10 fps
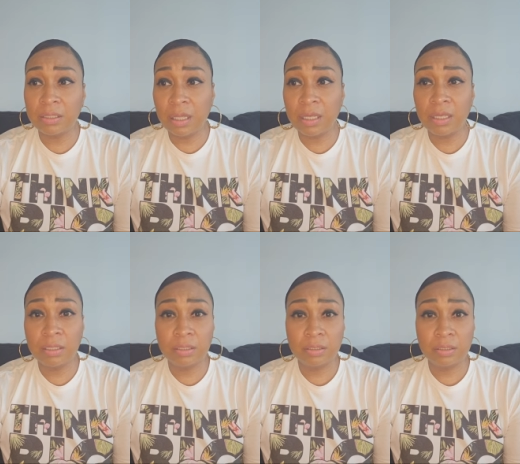they
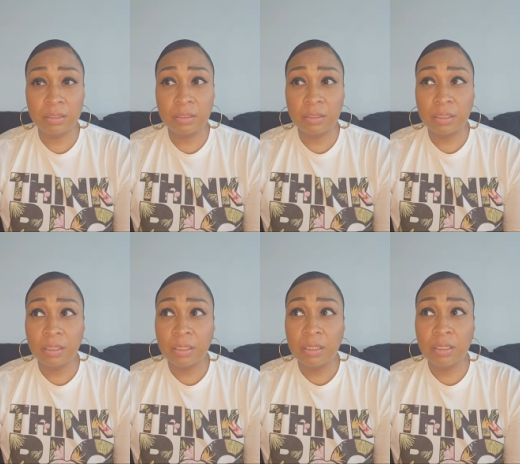
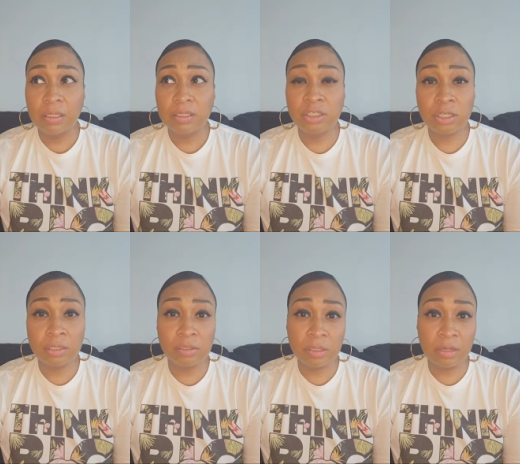
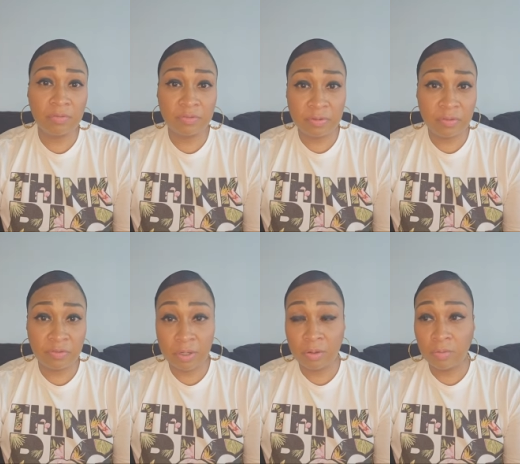shelter them from the
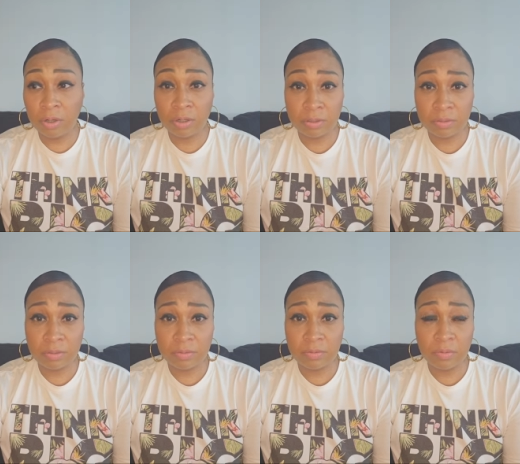fucking world,
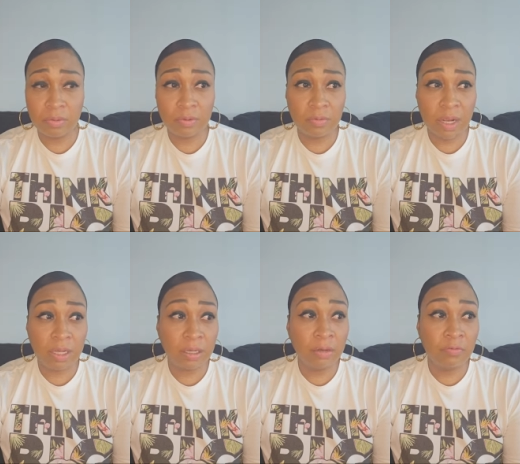
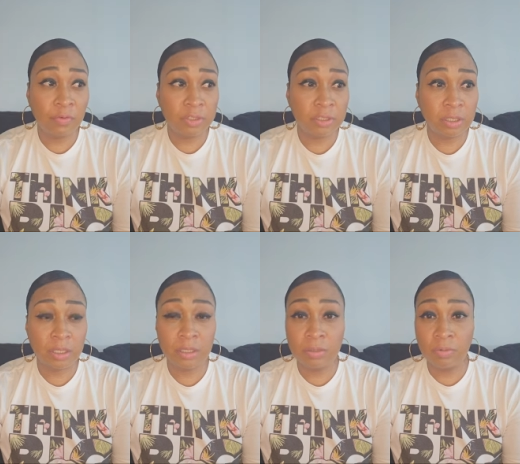right?
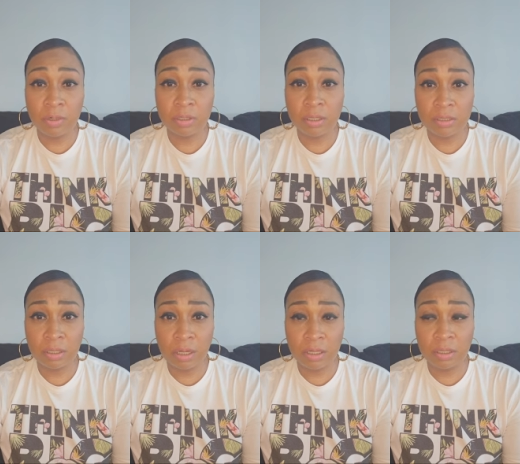Unfortunately, the world is
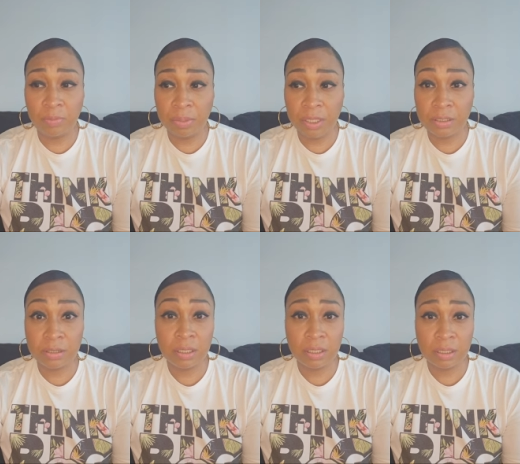an ugly place.
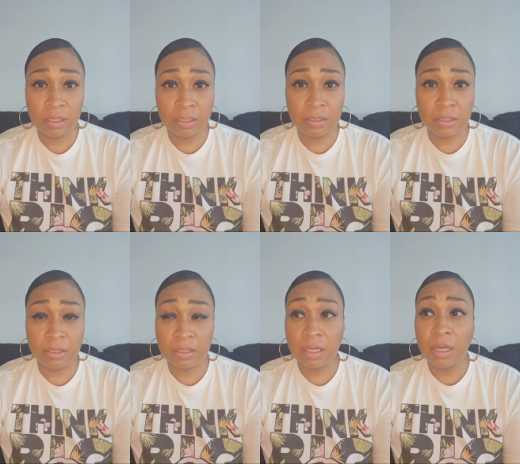Yes, it
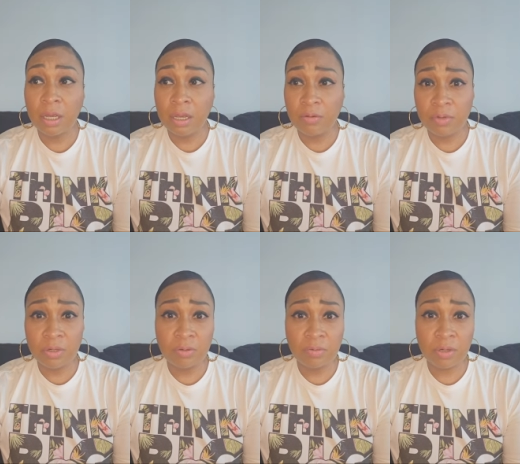is. We
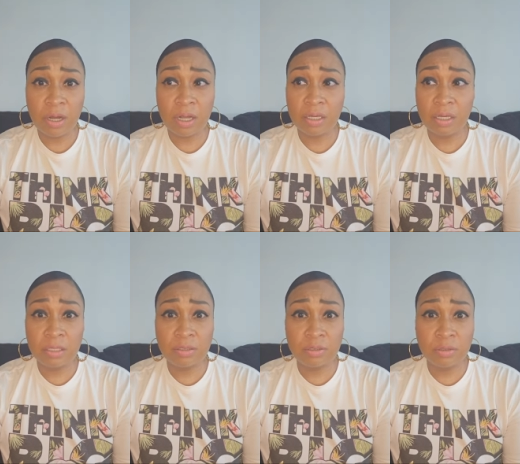don't want our
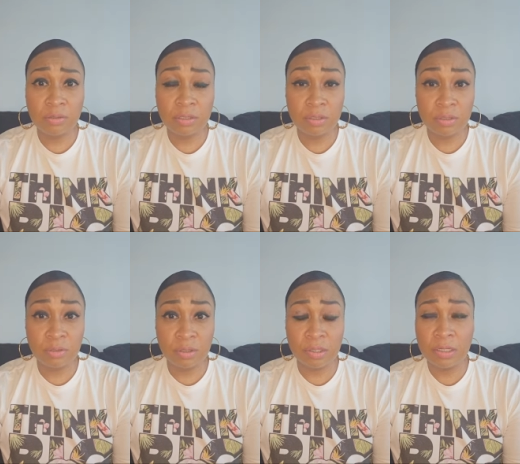kids to
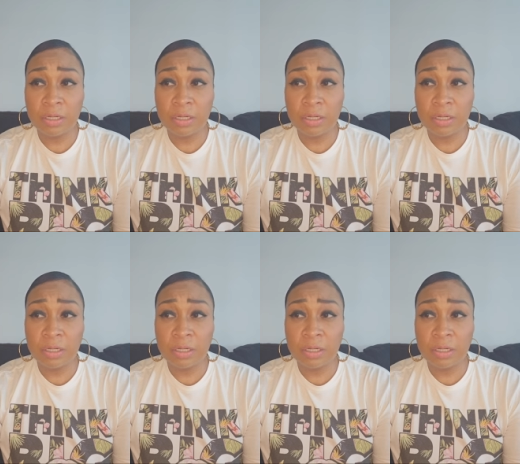endure.